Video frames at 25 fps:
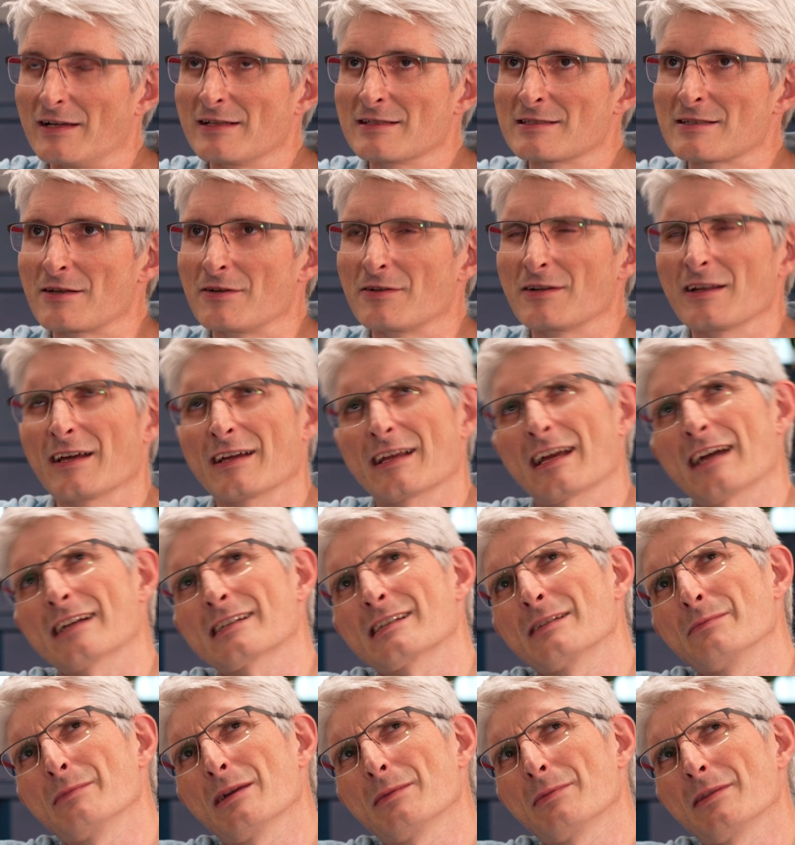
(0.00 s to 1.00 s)
So
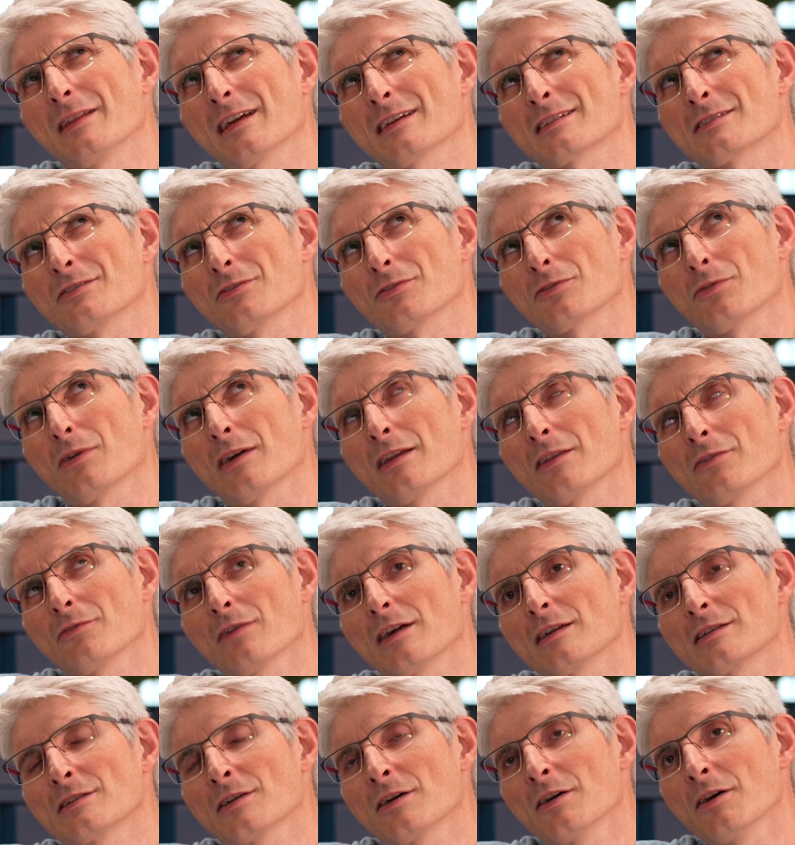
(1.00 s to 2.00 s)
actually maybe that's not quite the
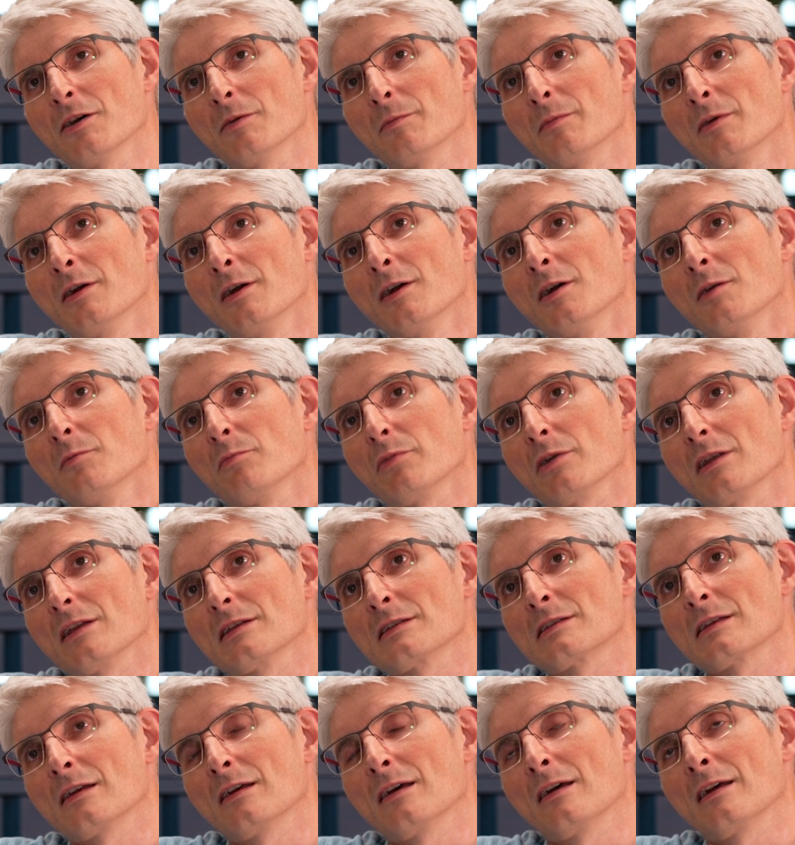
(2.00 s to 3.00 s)
right term, but
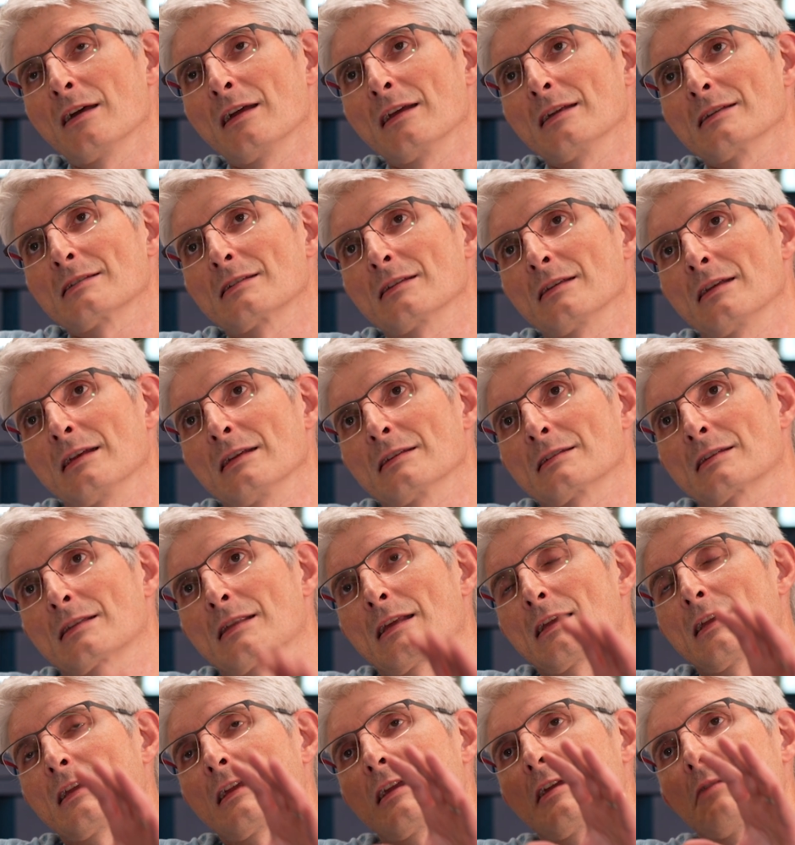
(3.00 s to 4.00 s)
it's
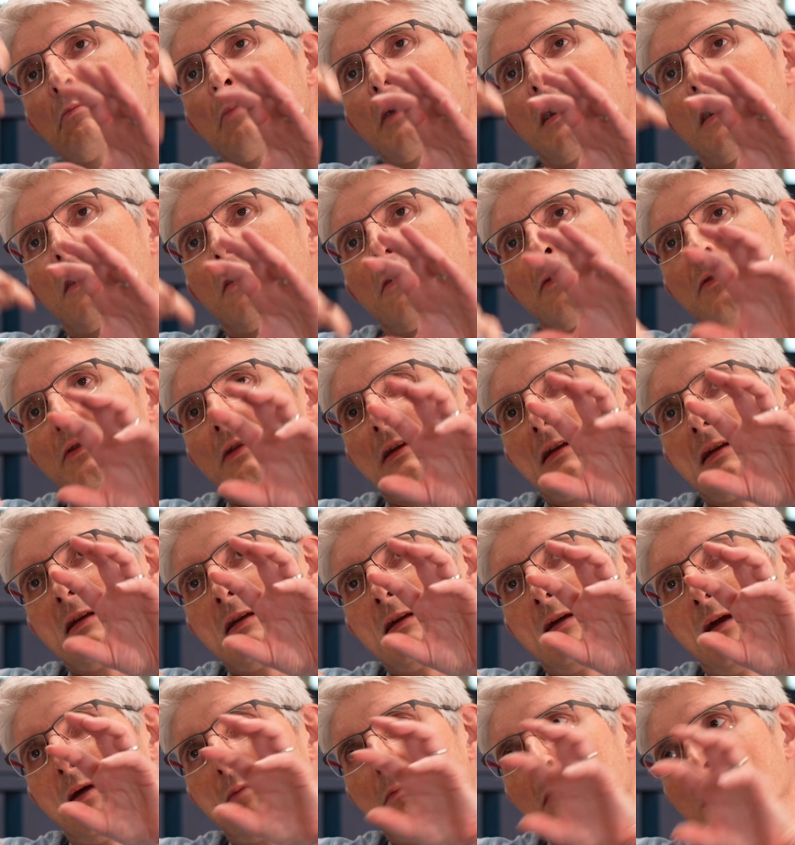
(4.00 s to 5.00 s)
thinking about
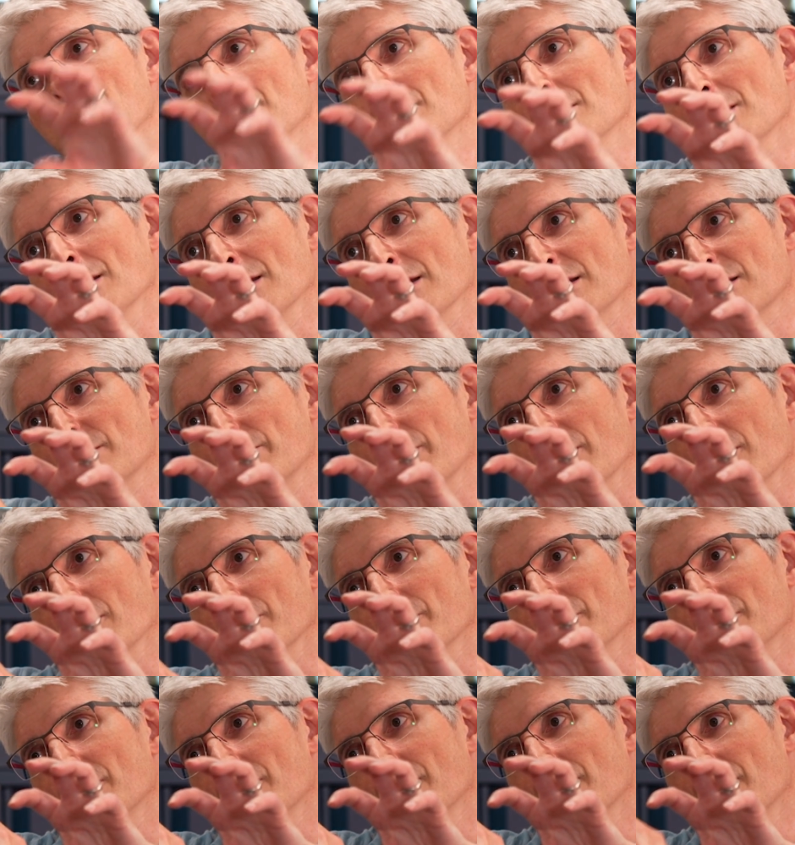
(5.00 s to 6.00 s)
the immediate
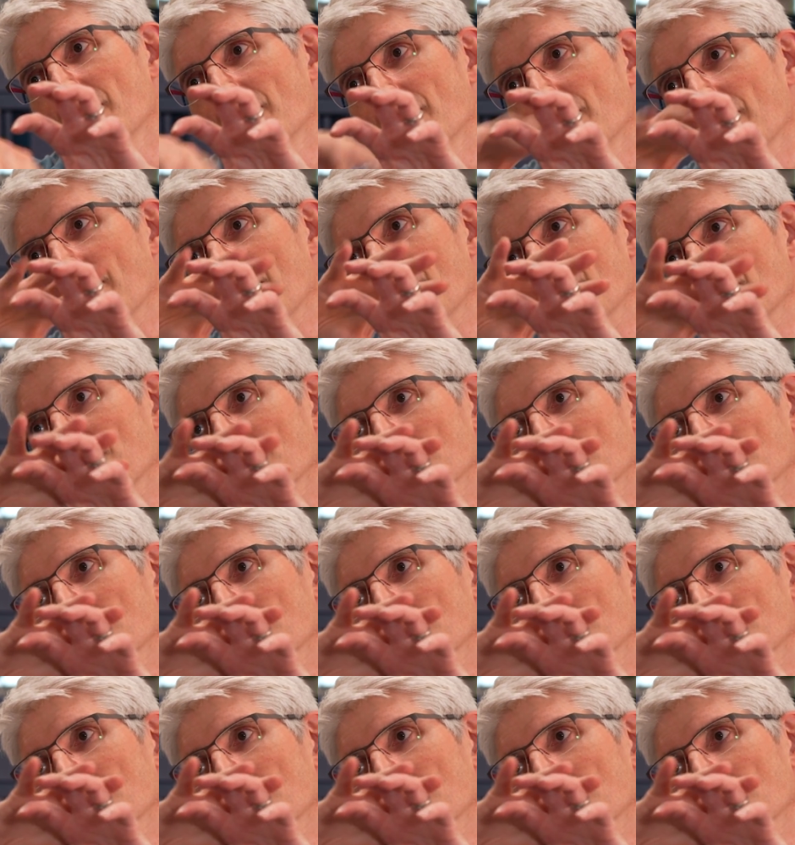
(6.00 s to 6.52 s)
experiment and